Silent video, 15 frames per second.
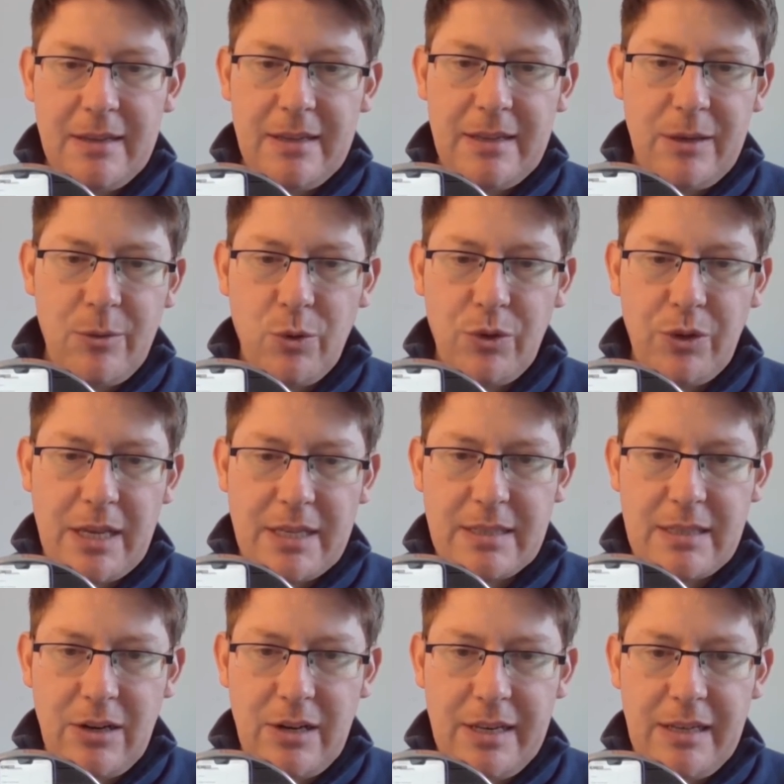you won't
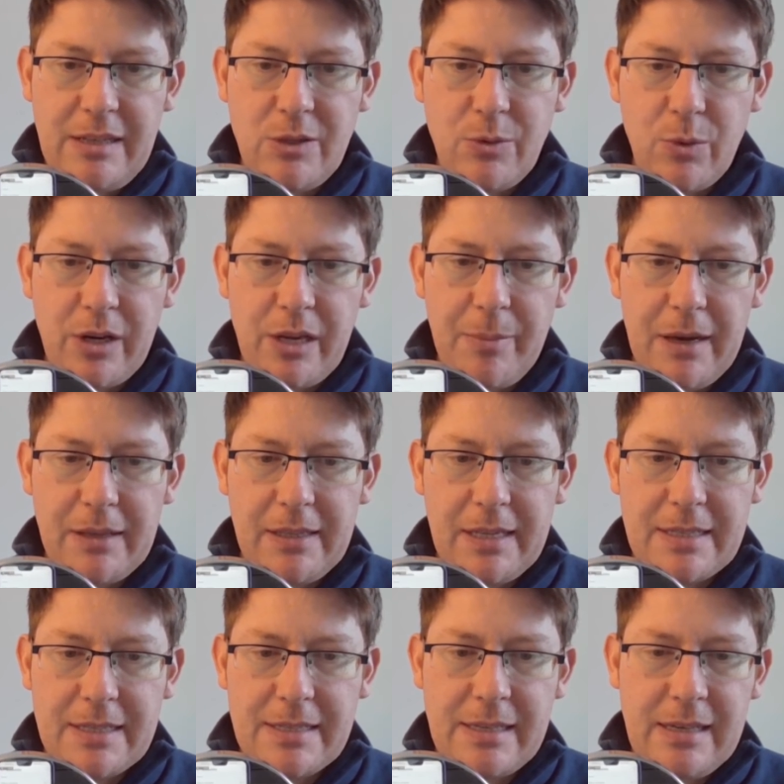necessarily need to worry about
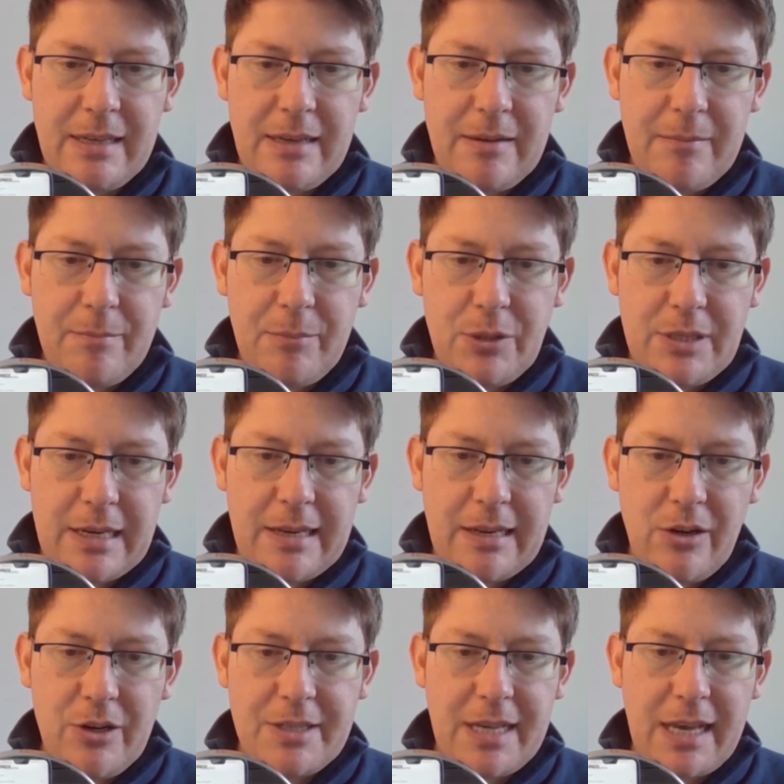this
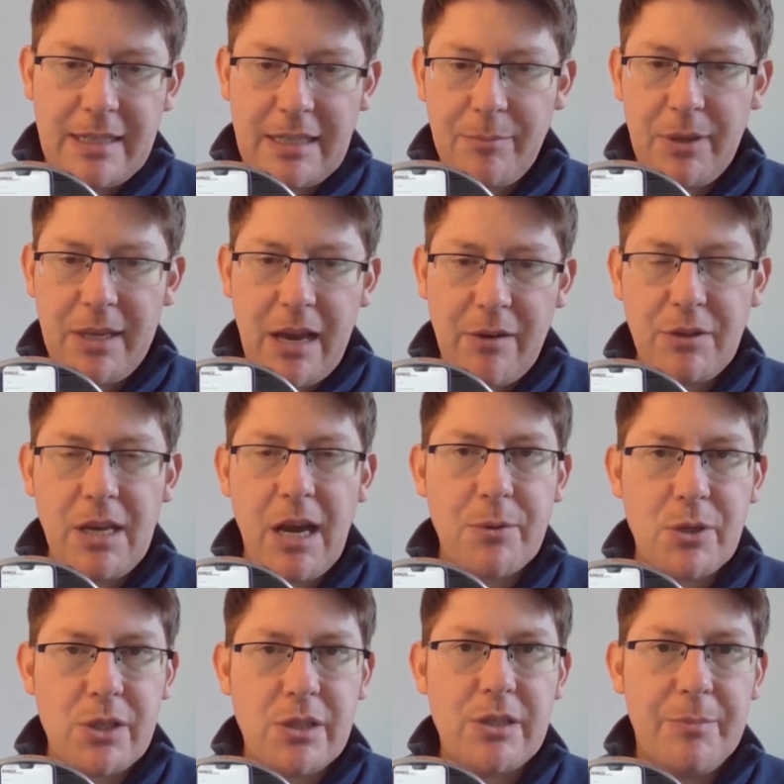particular setting. But you have the
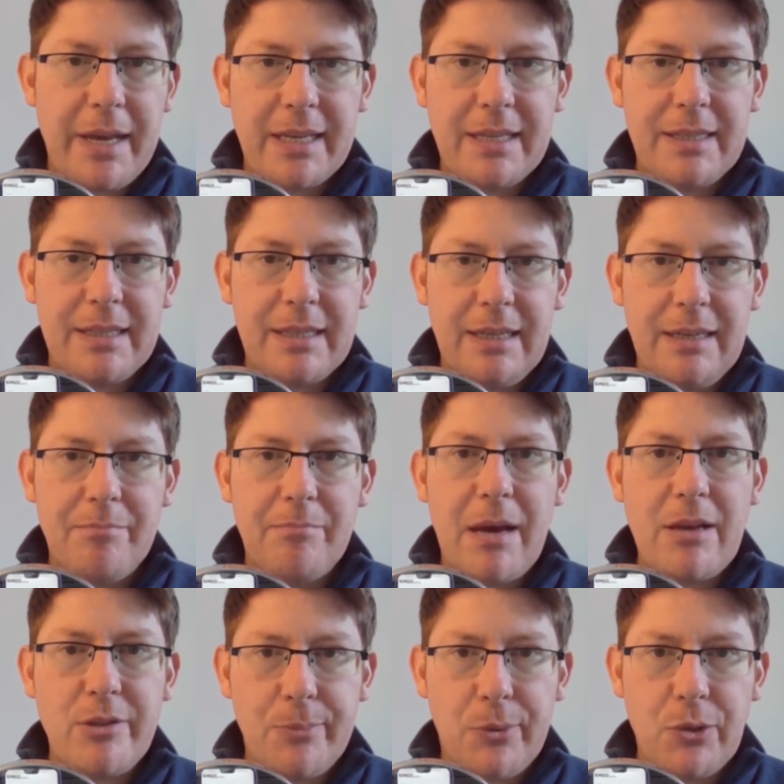option to make the
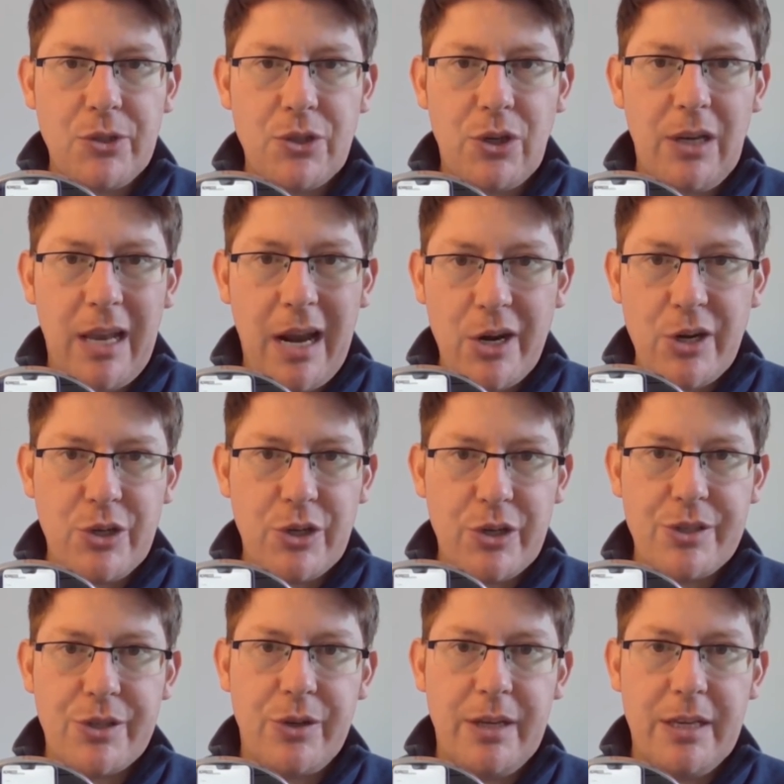mouse pointer larger
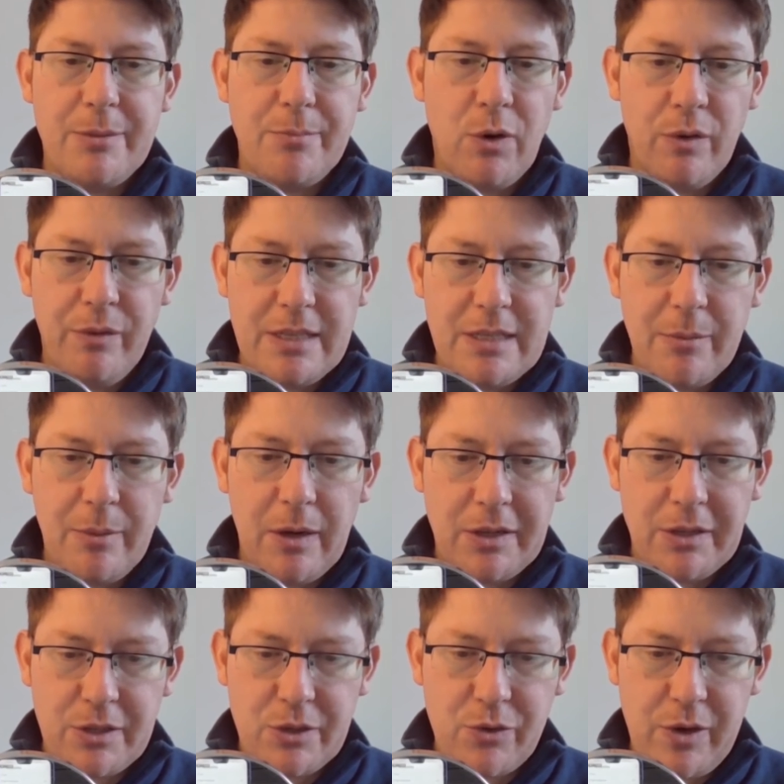so that it's more visible
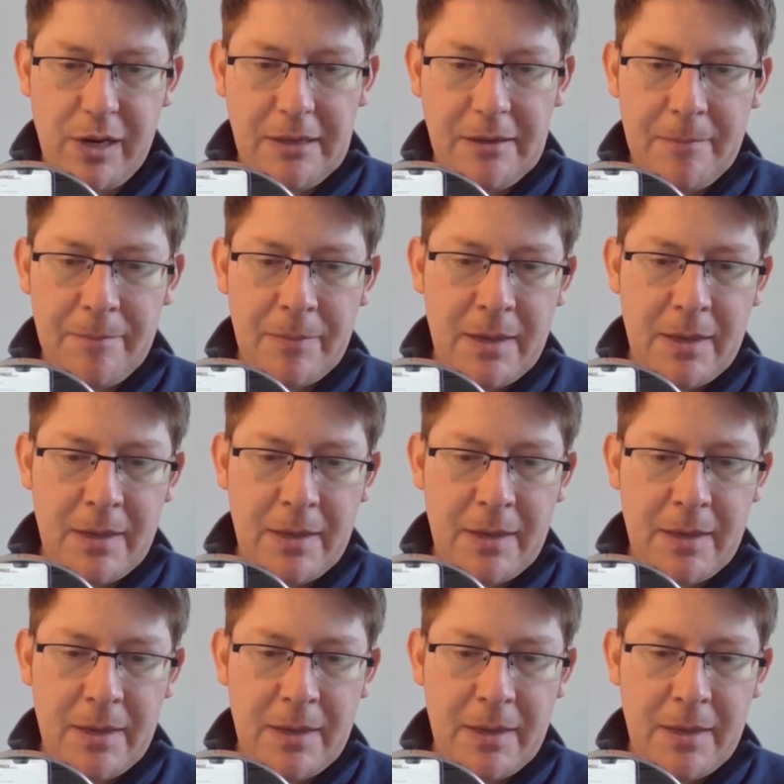on the screen.